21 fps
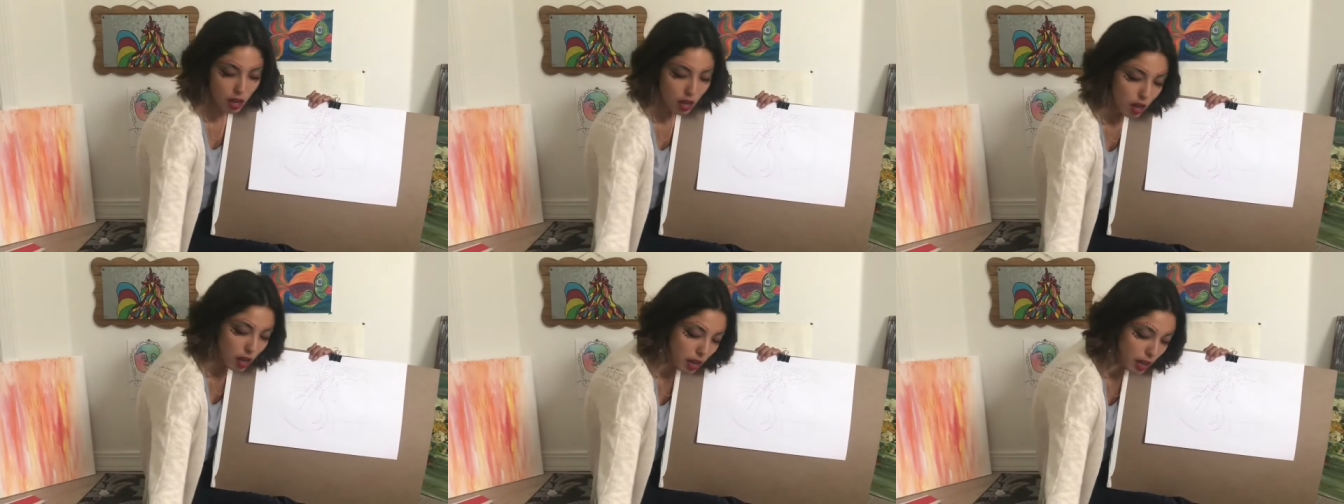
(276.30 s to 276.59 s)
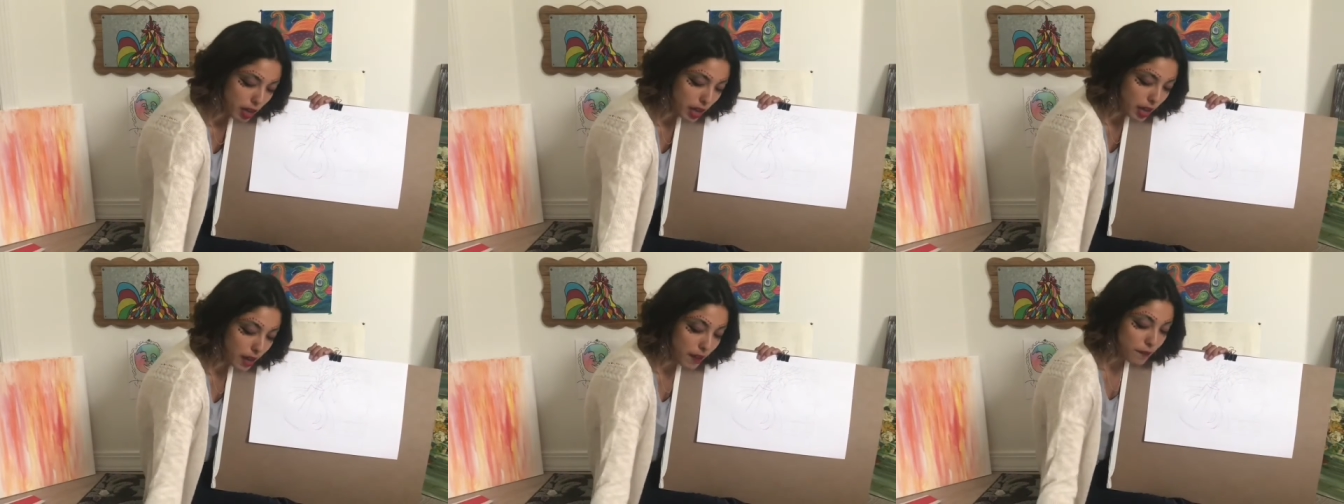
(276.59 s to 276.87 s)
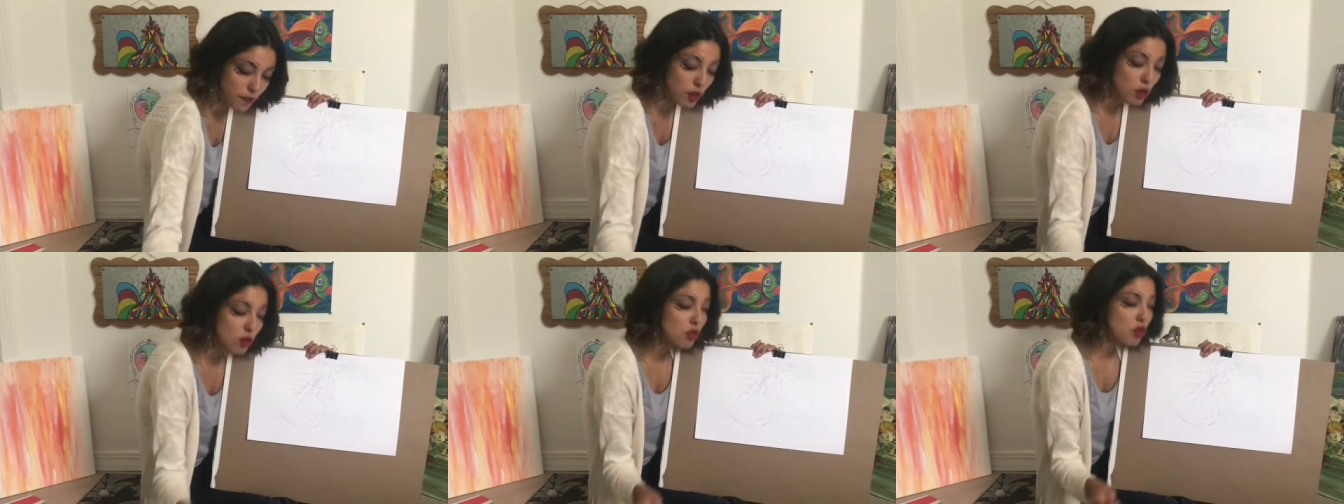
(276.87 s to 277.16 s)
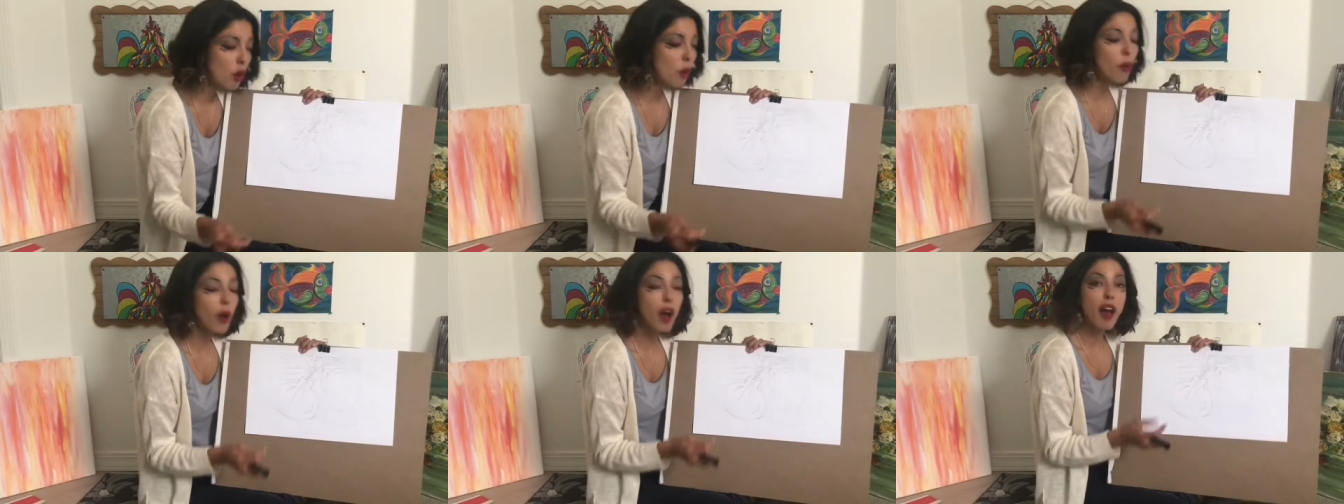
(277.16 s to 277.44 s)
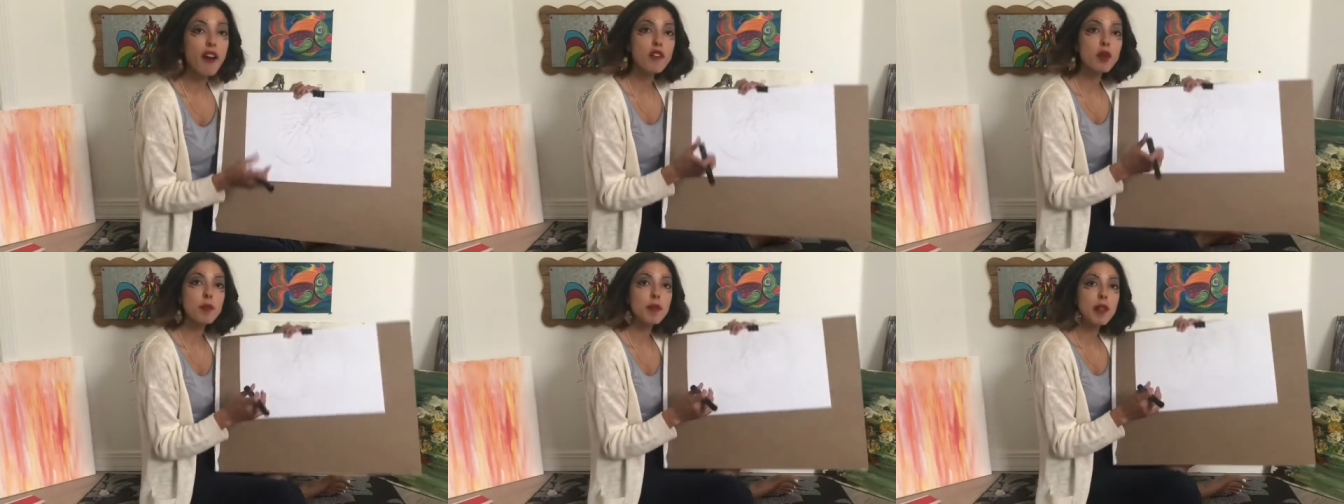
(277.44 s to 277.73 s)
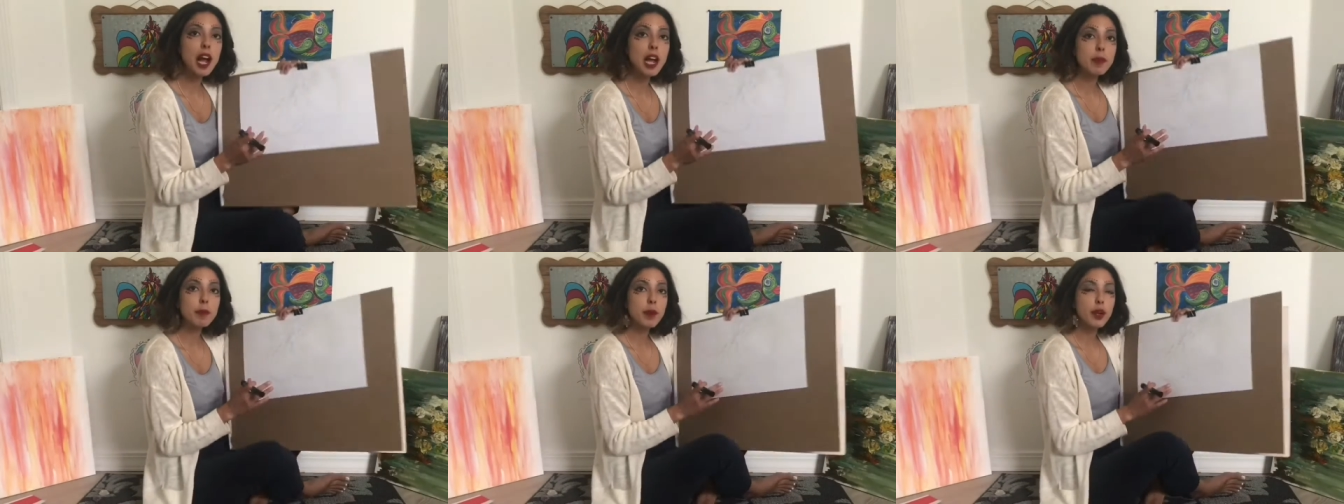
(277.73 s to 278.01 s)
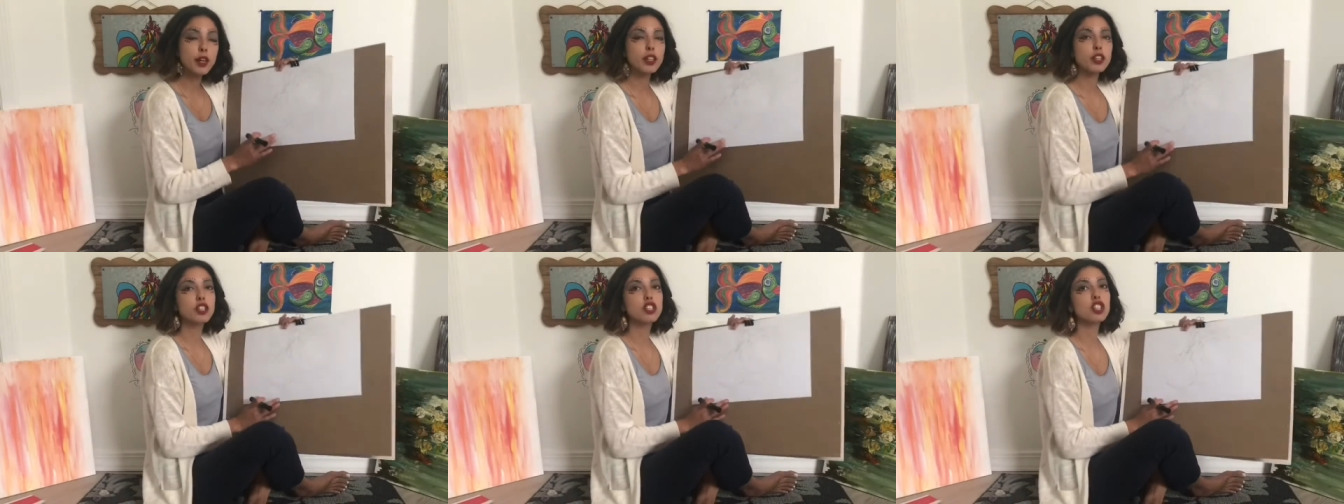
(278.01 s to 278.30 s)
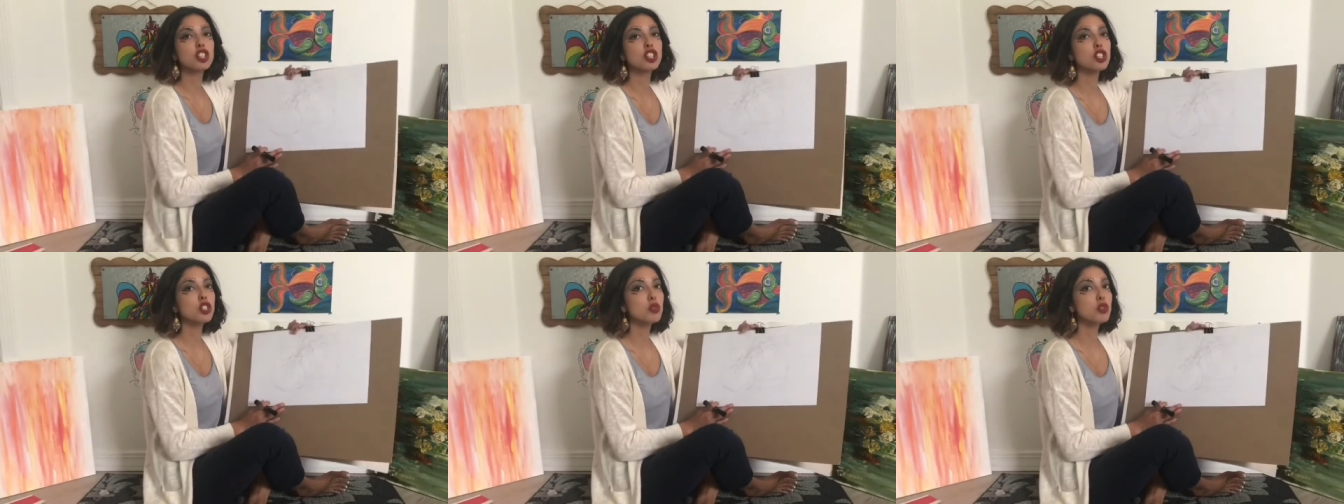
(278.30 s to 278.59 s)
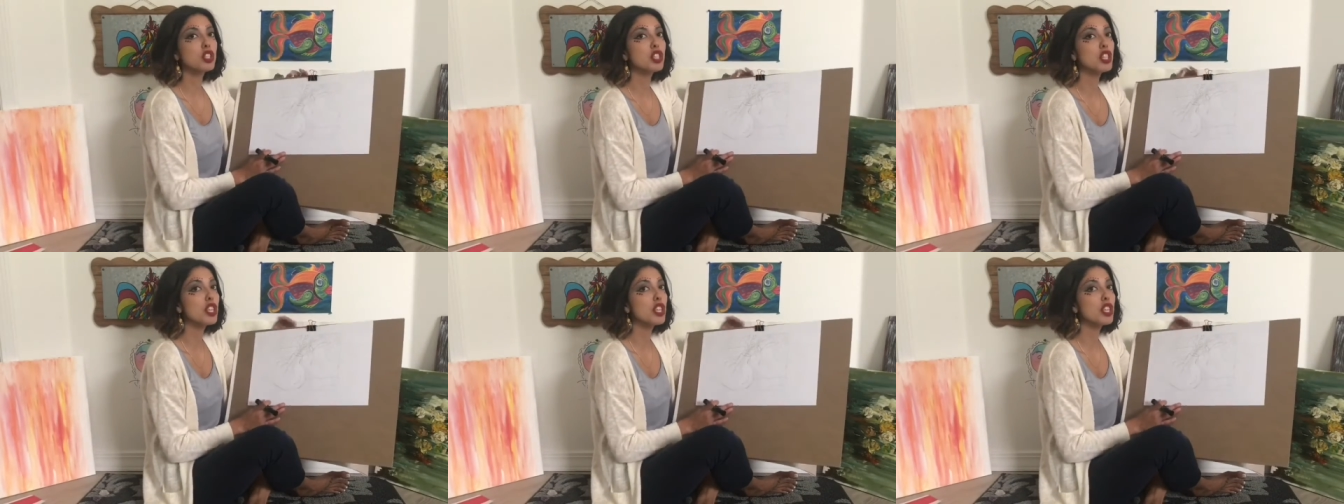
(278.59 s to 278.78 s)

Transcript: If you don't have a black marker, just use the